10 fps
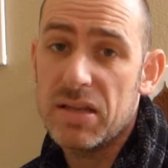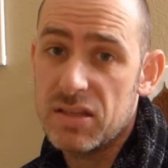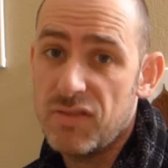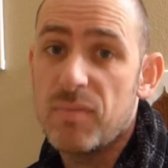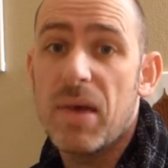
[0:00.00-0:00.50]

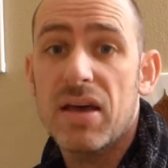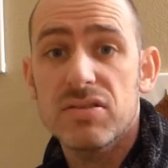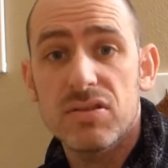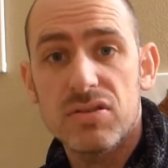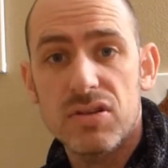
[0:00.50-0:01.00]
myself a
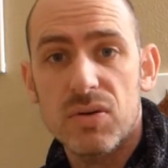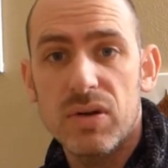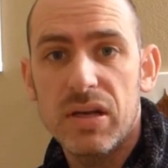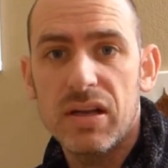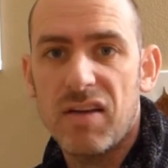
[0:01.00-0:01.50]
master's
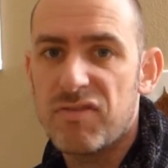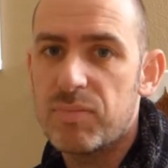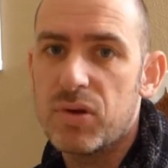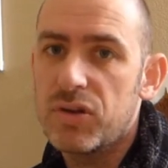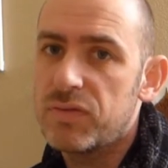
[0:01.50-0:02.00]
degree, I've
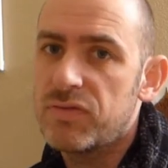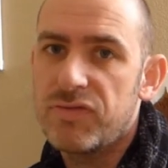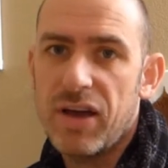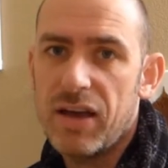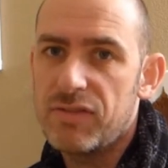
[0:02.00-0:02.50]
built
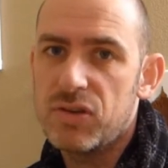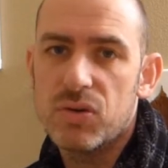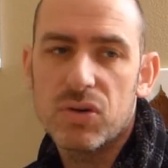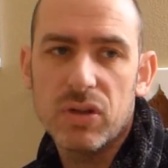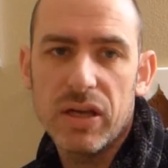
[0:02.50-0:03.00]
5
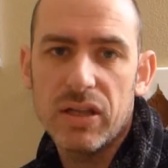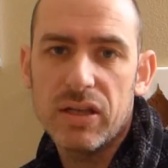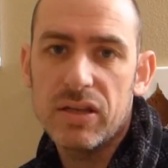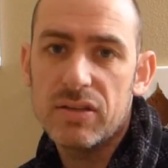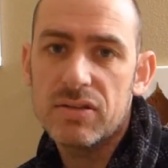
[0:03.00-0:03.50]

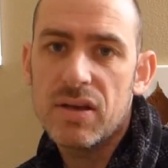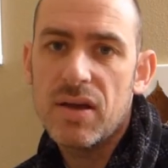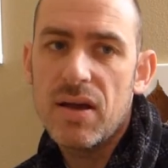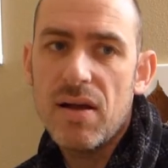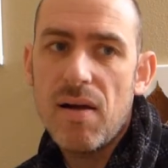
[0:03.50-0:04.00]
ukuleles,
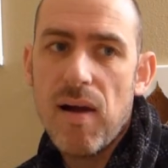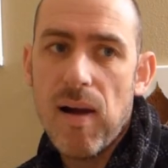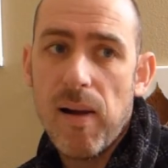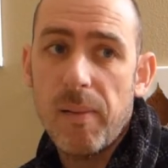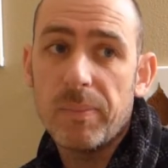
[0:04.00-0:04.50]

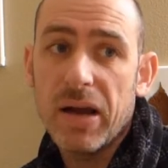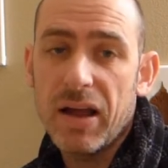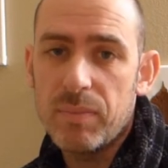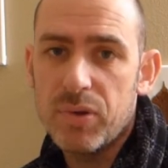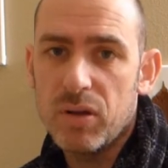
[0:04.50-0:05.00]

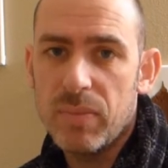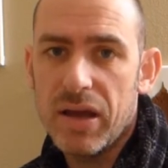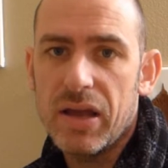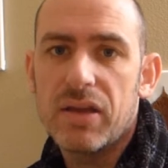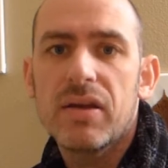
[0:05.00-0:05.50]
I built
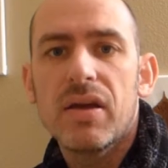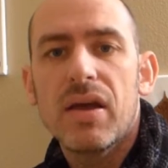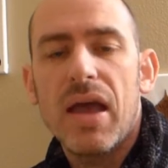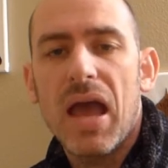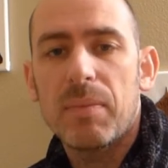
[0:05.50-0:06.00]
my
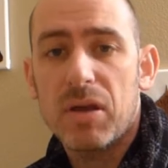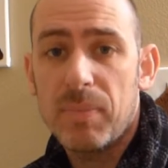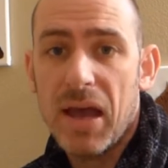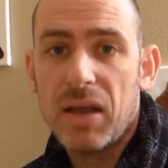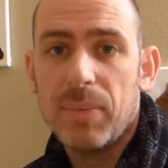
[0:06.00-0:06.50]
hammock
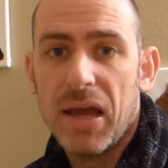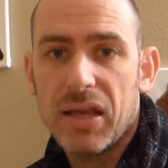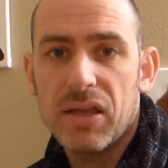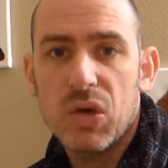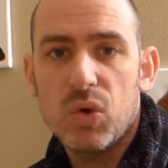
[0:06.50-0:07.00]

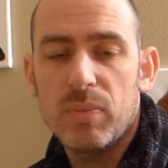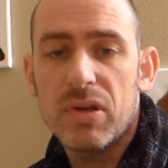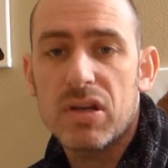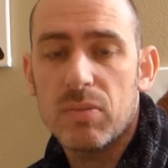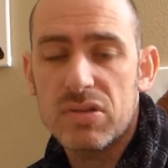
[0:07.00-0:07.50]
backpacking
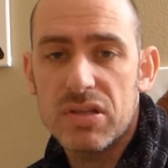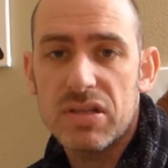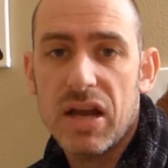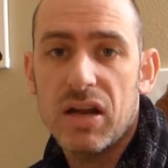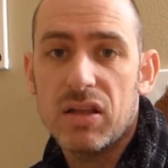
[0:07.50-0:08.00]
equipment almost
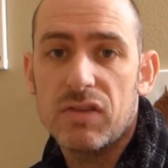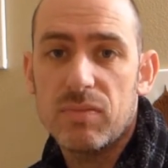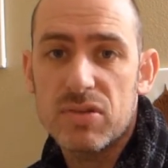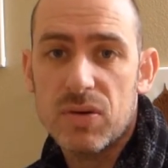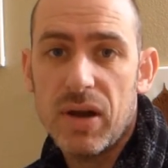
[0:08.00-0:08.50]
entirely
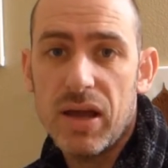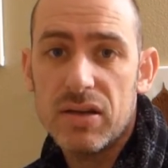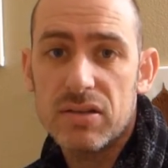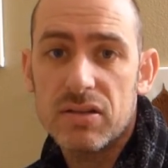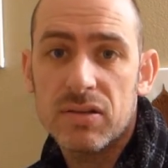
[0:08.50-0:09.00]
from
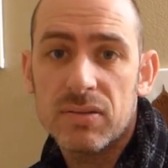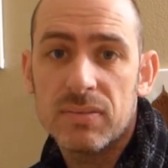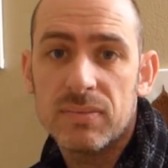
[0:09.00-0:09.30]
scratch.